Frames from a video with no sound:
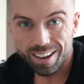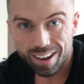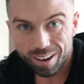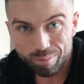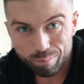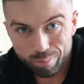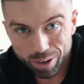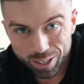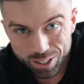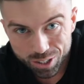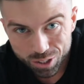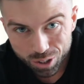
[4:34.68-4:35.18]
it.
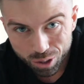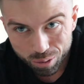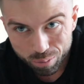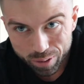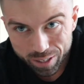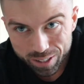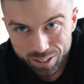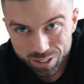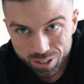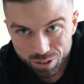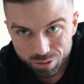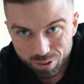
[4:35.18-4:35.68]
My job
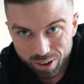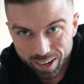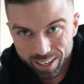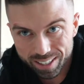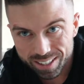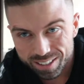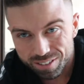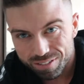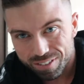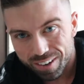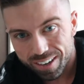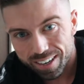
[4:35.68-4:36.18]
is to
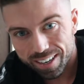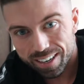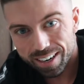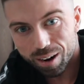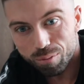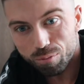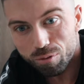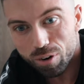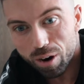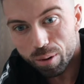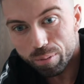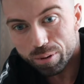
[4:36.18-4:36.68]
rest. Fucking hell,
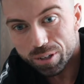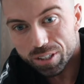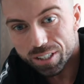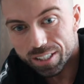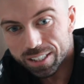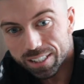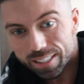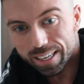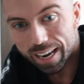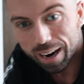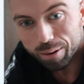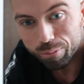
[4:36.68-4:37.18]
I'm rubbish at
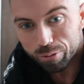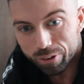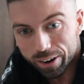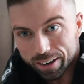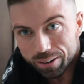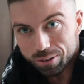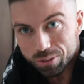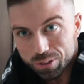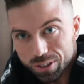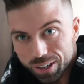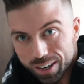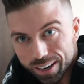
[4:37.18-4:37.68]
these camera
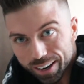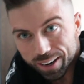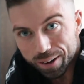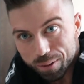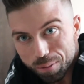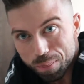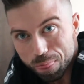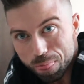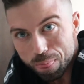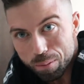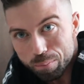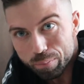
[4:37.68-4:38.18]
angles, aren't I?
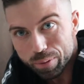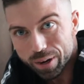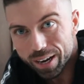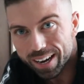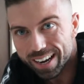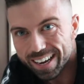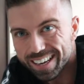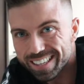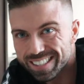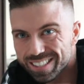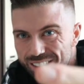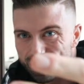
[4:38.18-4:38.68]

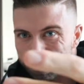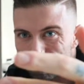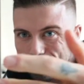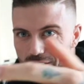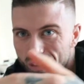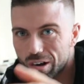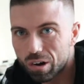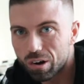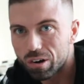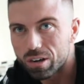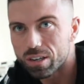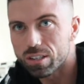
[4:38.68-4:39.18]
But it's a
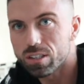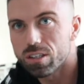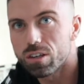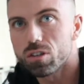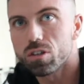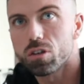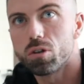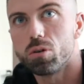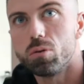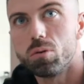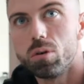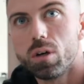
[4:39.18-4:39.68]
vlog, so it's
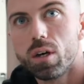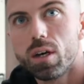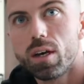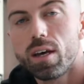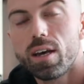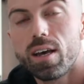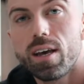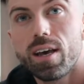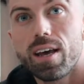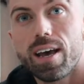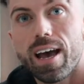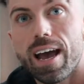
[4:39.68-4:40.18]
cool.
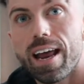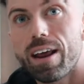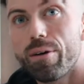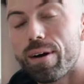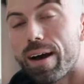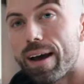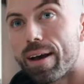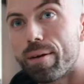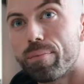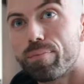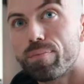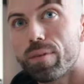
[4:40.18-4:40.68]

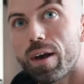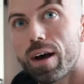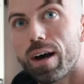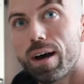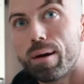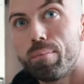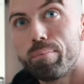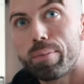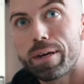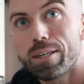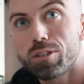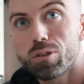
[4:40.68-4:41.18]
Anyway,
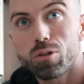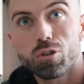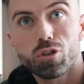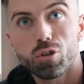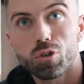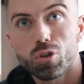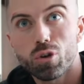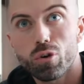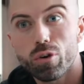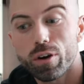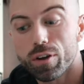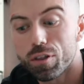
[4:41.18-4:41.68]
based on true
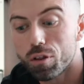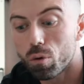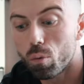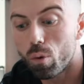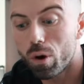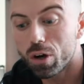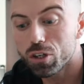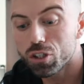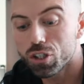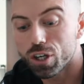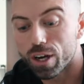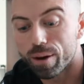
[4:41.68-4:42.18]
story, The
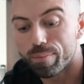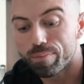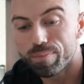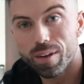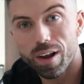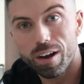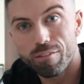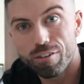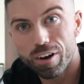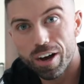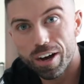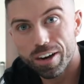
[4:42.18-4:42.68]
Watcher.
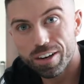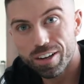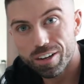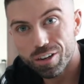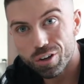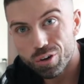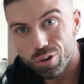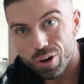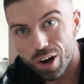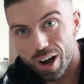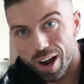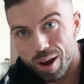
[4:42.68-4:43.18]
I've heard
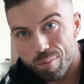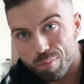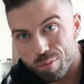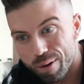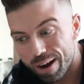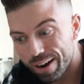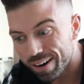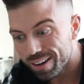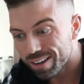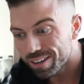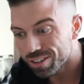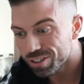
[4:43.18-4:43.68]
good hype
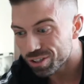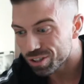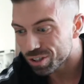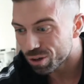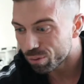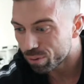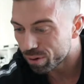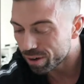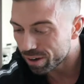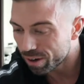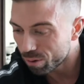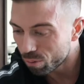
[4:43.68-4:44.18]
about it, so
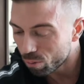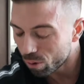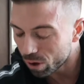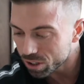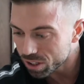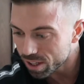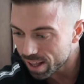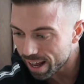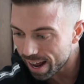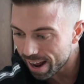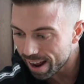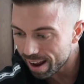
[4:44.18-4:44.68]
we're gonna
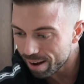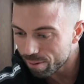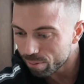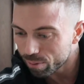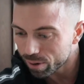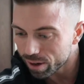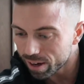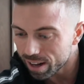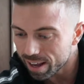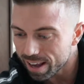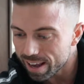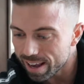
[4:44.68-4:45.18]
watch that, and
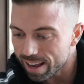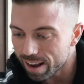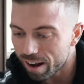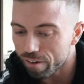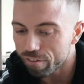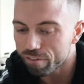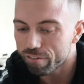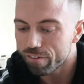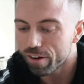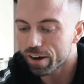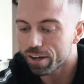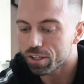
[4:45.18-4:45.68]
we're gonna eat our
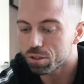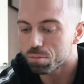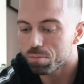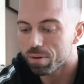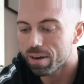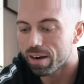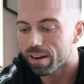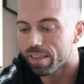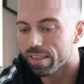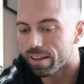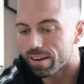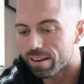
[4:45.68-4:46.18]
first
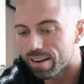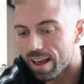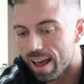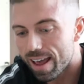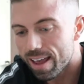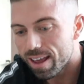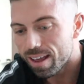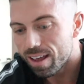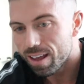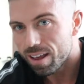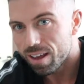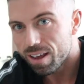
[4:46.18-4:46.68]
meal of the
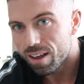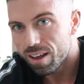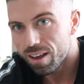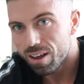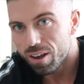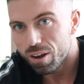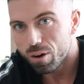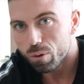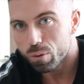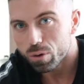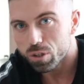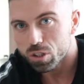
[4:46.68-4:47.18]
day,
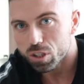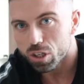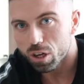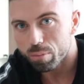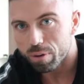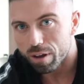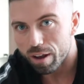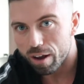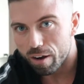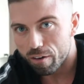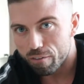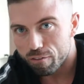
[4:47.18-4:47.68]
which is gonna
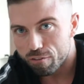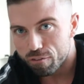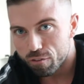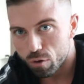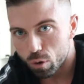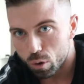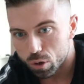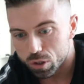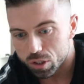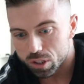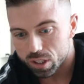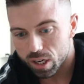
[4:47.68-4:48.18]
be
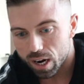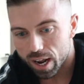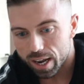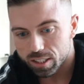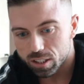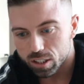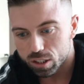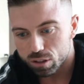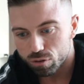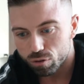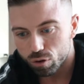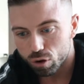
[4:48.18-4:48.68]
4
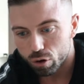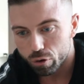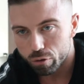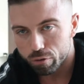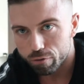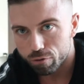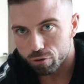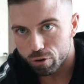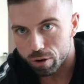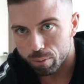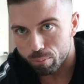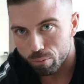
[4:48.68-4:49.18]
slices of
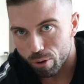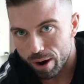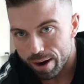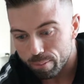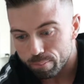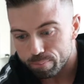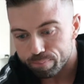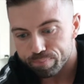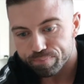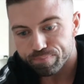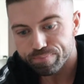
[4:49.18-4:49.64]
gluten-free bread.